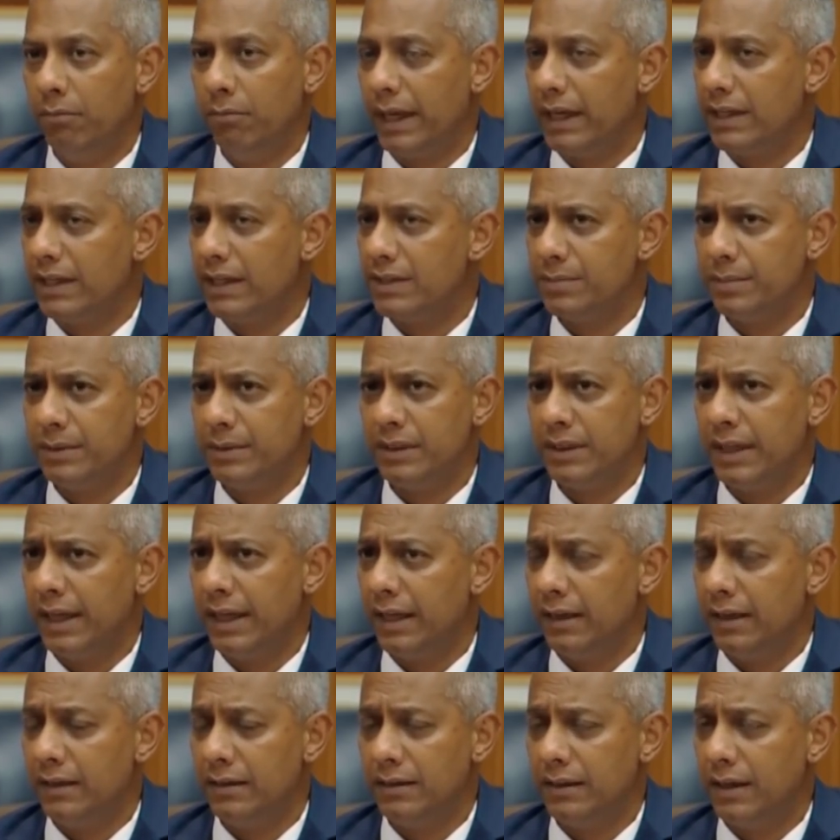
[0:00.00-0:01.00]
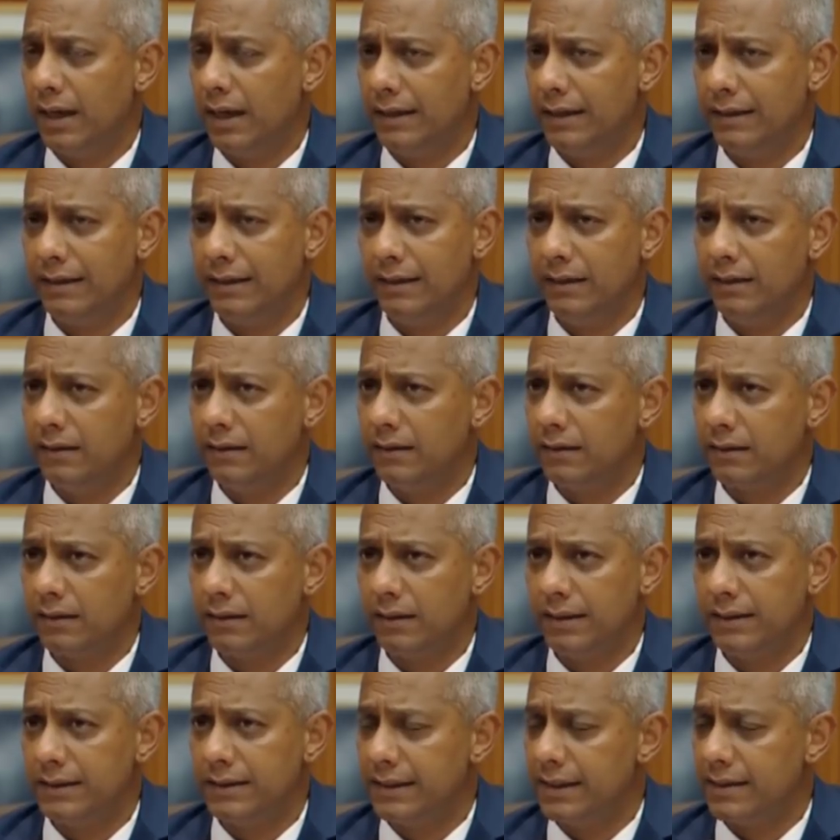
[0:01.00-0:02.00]
Management had, I think,
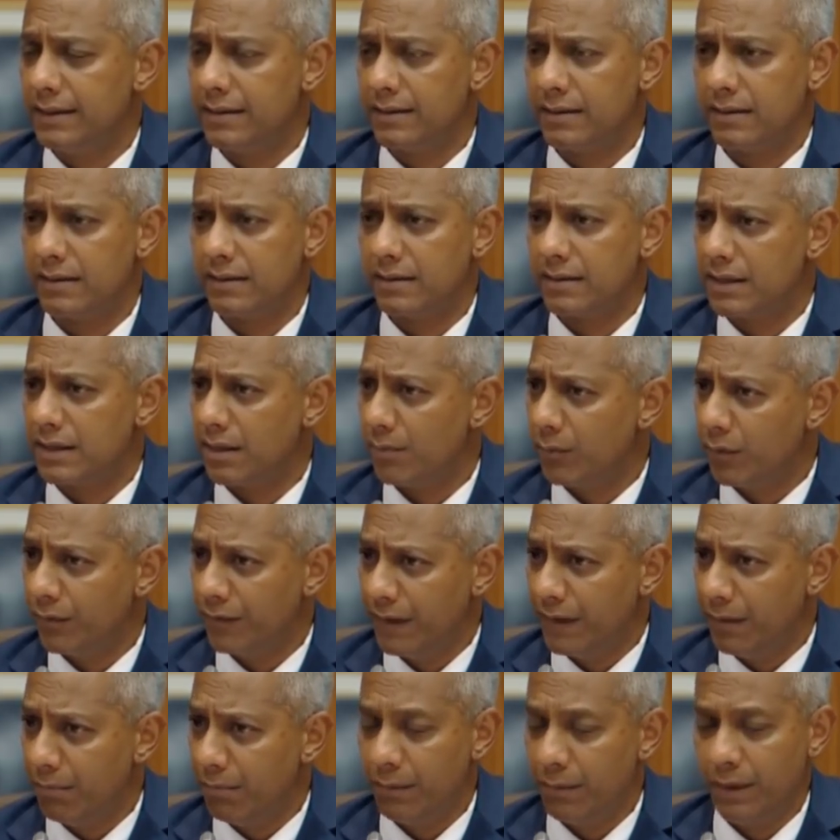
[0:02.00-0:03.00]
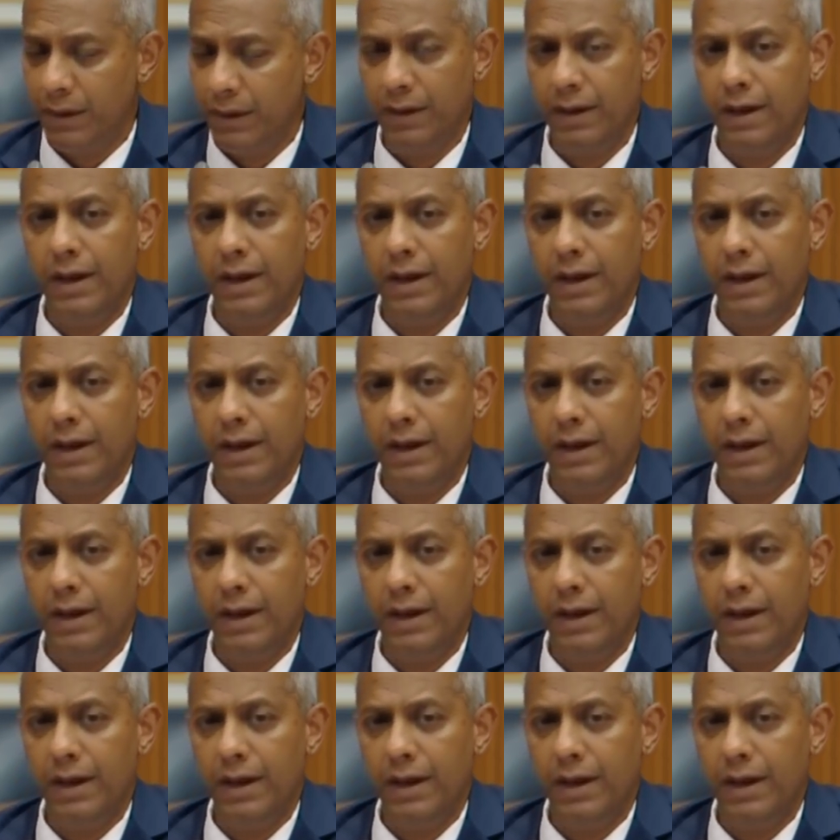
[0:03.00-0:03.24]
addressed some of them.